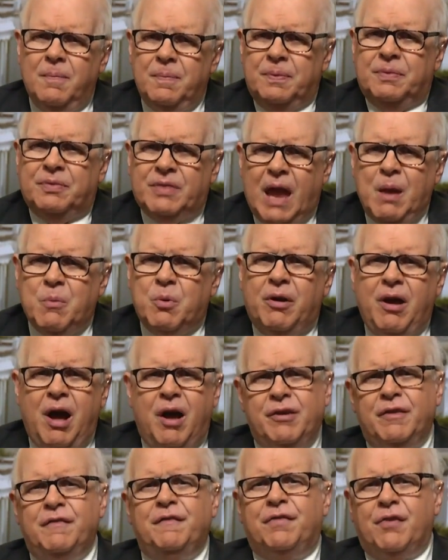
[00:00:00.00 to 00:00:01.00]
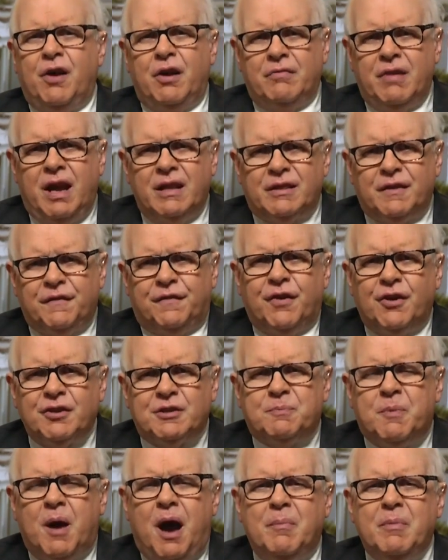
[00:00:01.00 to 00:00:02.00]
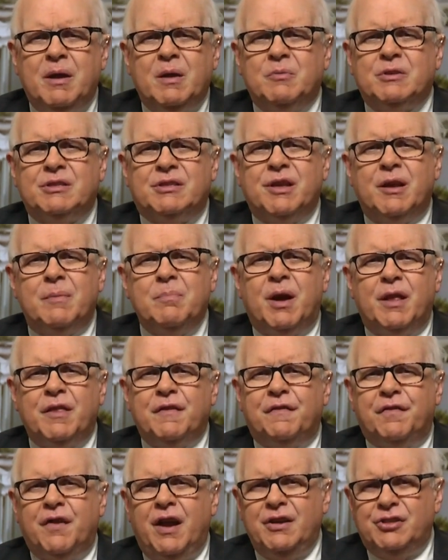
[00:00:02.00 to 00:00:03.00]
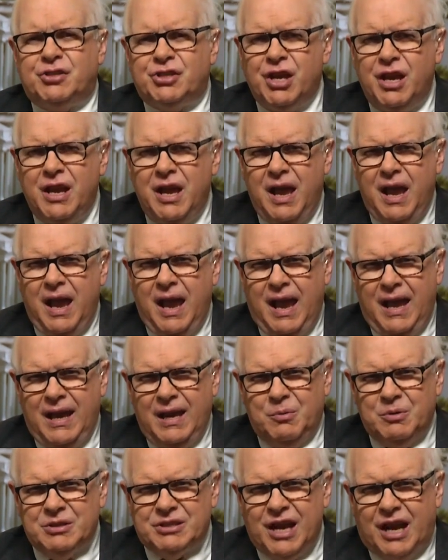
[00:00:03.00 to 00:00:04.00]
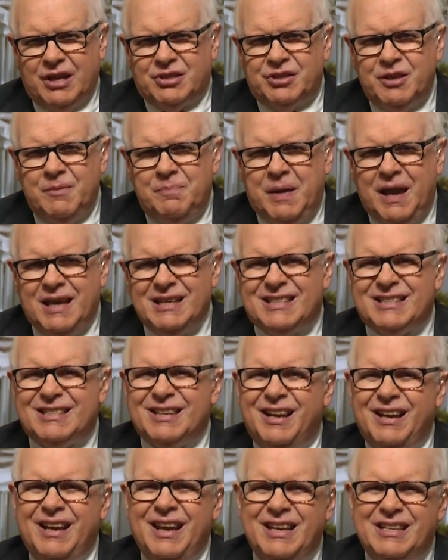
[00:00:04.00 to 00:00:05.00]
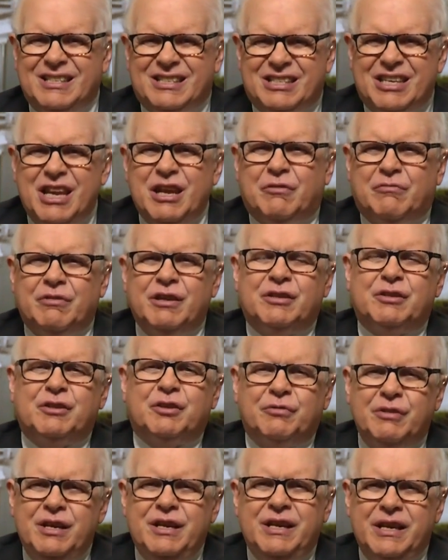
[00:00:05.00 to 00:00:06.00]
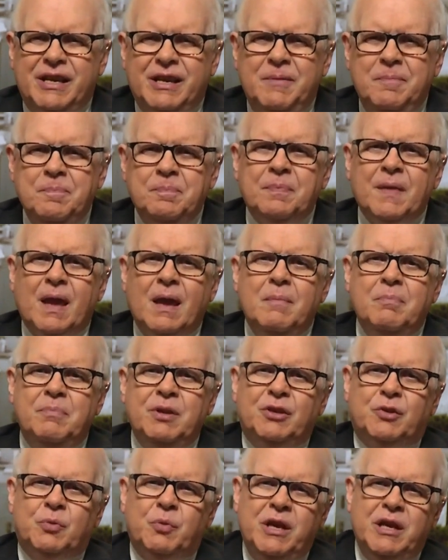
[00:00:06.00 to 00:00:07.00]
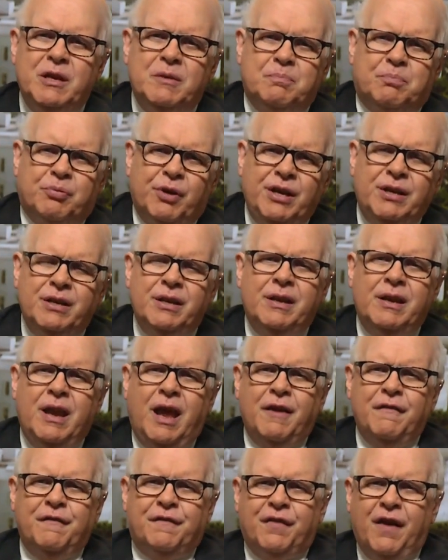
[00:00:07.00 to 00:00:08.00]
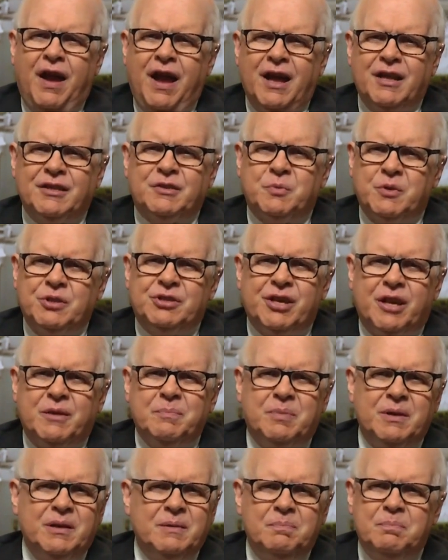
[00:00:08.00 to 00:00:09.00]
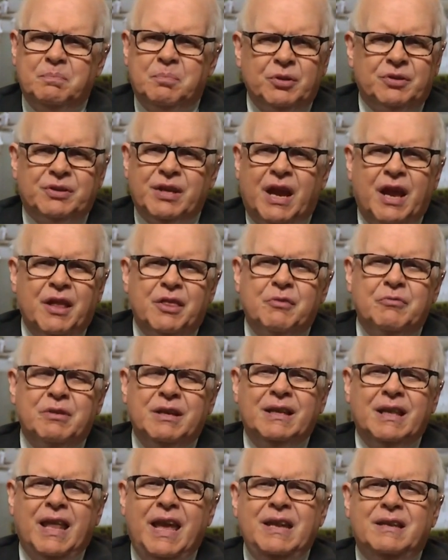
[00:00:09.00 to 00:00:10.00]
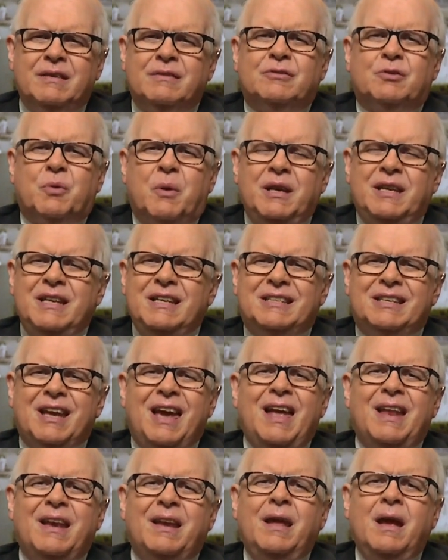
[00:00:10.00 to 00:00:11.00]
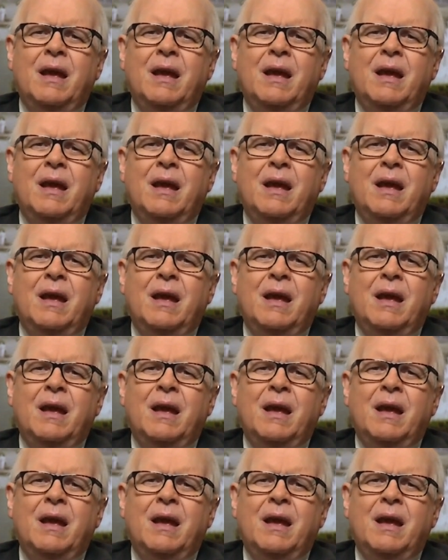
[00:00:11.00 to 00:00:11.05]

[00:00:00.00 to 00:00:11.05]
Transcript: they were out in front, right? The first bombing was done by the French, and it was actually based on a secret treaty between Britain and France, which had been put together in late 2010,